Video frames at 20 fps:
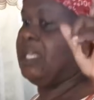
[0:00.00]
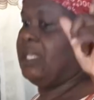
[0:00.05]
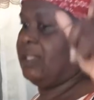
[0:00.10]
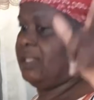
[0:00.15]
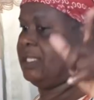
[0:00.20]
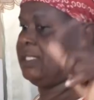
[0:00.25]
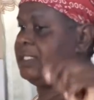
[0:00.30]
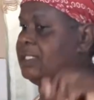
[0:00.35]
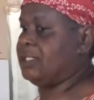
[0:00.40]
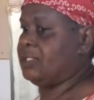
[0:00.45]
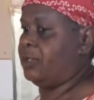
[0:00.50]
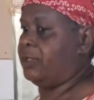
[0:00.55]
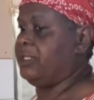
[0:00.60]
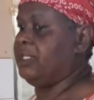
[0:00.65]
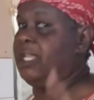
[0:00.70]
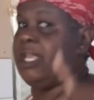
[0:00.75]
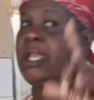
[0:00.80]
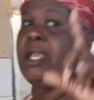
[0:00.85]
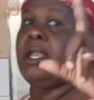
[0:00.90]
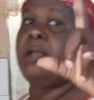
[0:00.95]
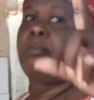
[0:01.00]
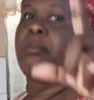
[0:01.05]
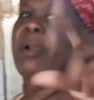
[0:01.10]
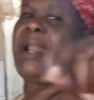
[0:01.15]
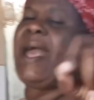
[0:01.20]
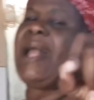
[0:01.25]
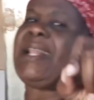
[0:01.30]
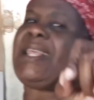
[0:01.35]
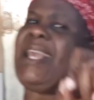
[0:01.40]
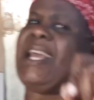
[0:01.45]
this Sunday. But
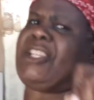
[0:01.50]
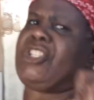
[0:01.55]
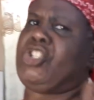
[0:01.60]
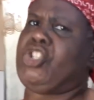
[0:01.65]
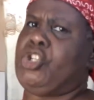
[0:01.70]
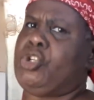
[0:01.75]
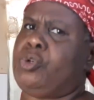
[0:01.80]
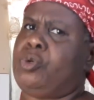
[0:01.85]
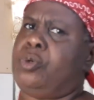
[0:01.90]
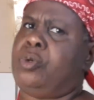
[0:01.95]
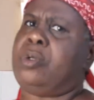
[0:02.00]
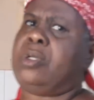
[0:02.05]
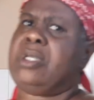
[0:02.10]
I'll catch you